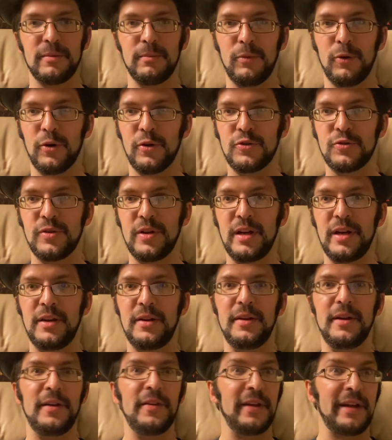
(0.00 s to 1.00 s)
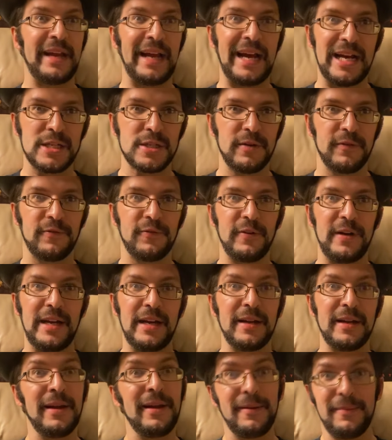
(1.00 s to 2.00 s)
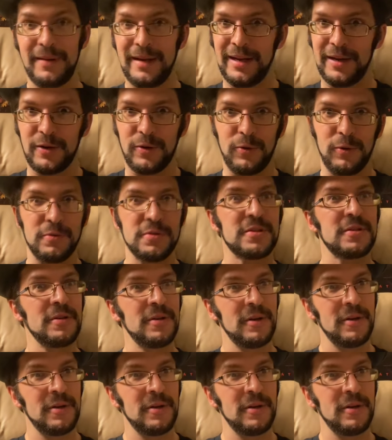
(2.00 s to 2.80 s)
Mordred, the Castle Freak, and of course,